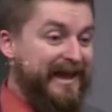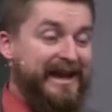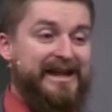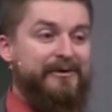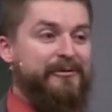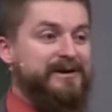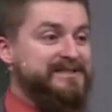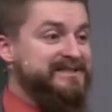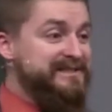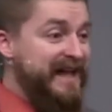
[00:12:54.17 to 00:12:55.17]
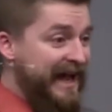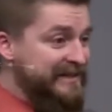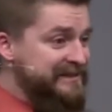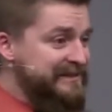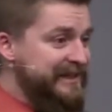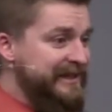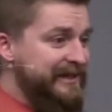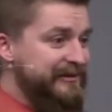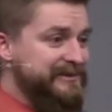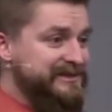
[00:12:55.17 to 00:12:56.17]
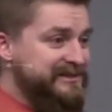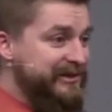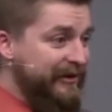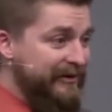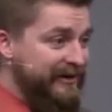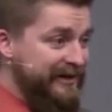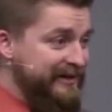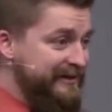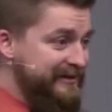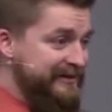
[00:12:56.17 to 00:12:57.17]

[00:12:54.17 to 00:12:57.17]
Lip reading: And it was nasty. It was dirty.